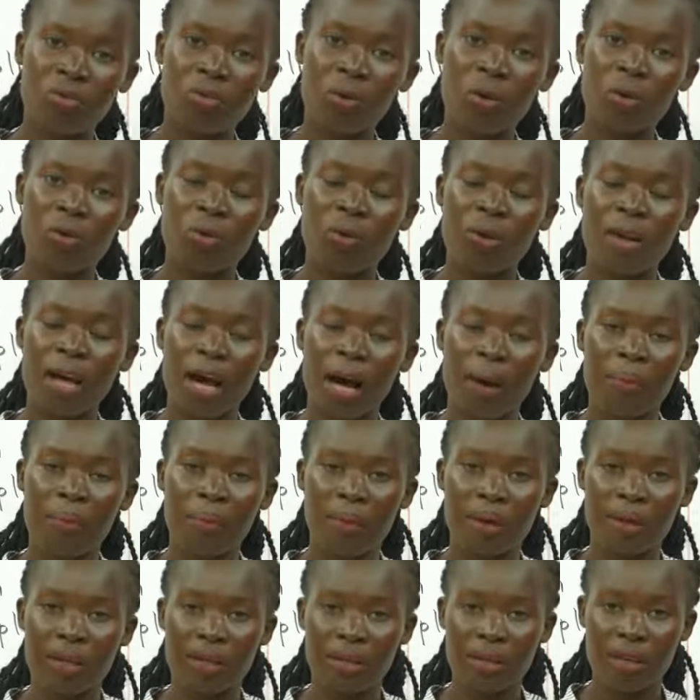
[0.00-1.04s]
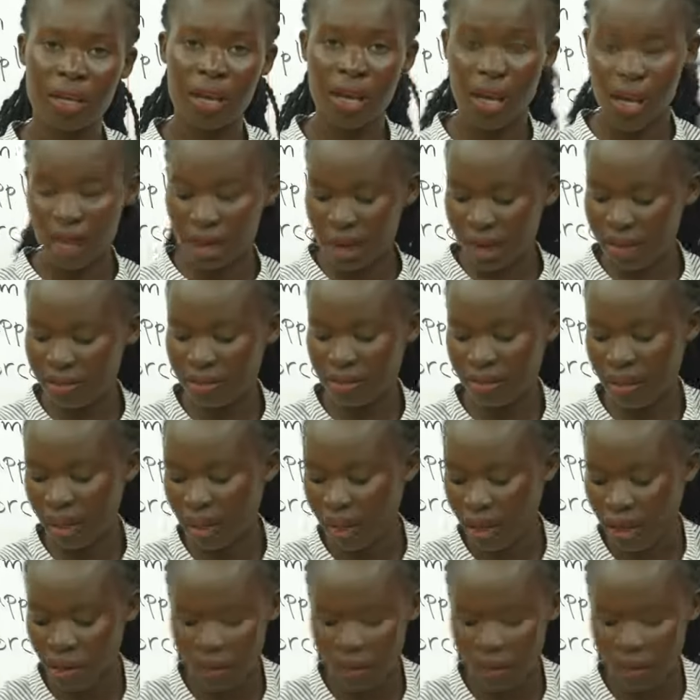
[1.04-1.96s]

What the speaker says: What will happen? Let's take a